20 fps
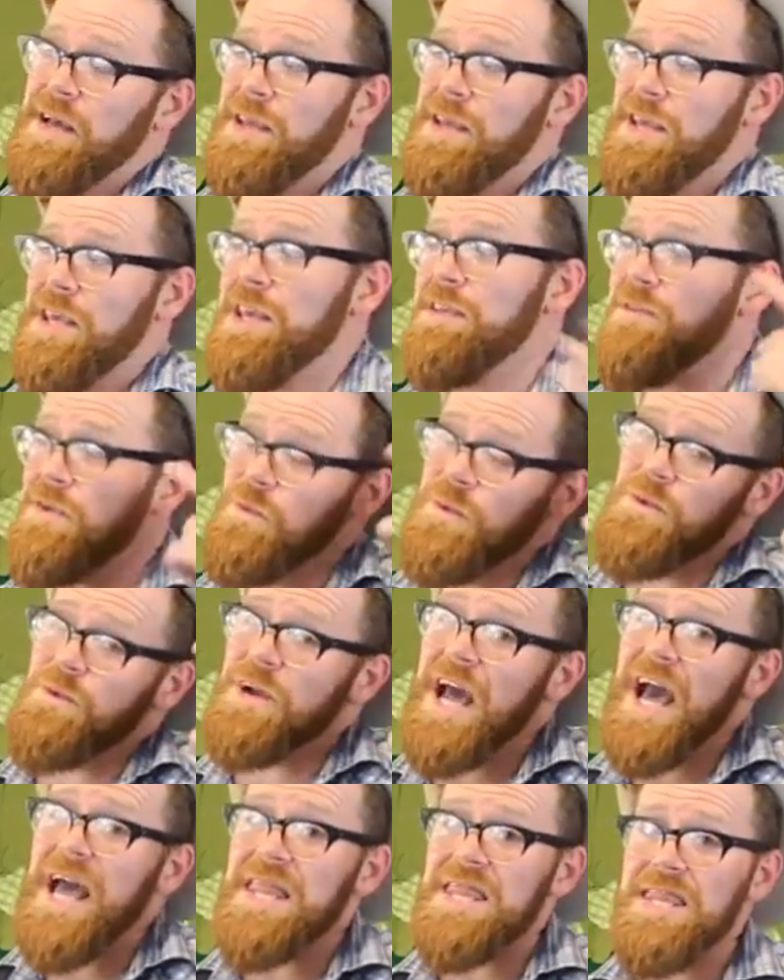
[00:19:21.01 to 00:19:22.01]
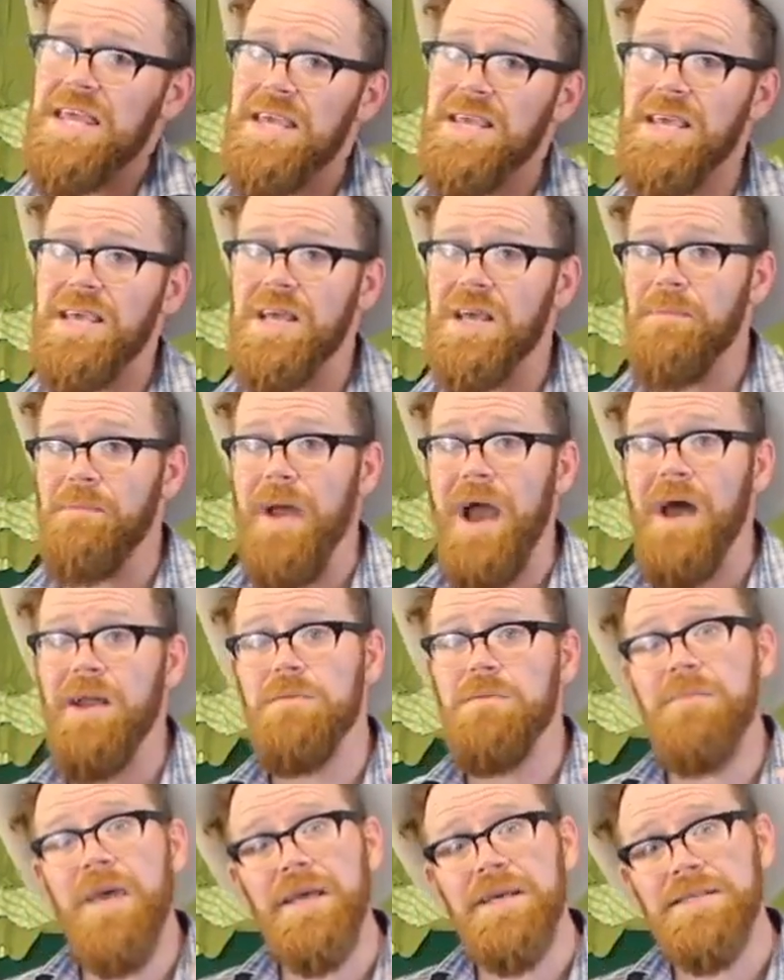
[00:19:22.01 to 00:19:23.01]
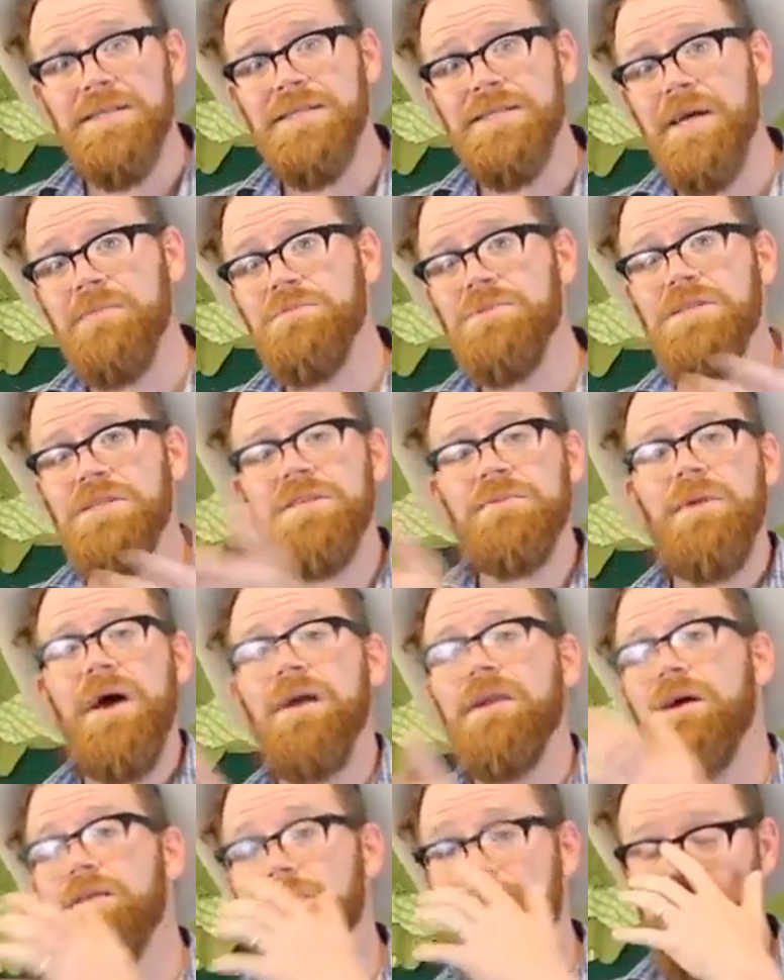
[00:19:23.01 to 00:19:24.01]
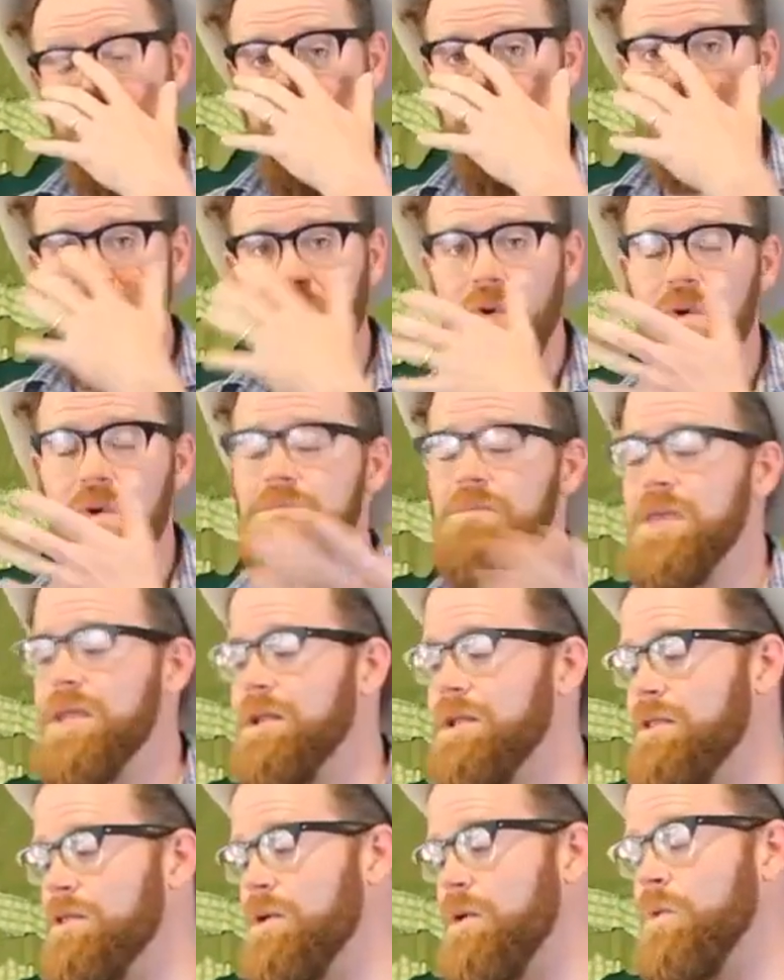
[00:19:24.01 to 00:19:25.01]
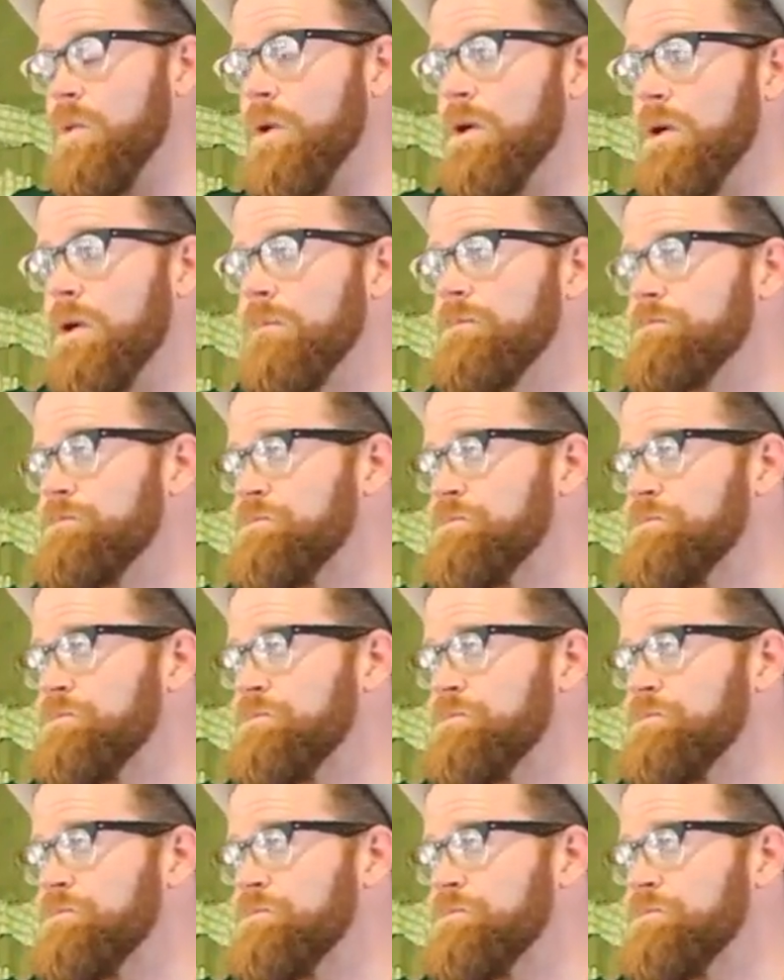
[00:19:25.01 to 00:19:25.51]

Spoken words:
even when we're not thinking about it, make assumptions about other people we meet in the world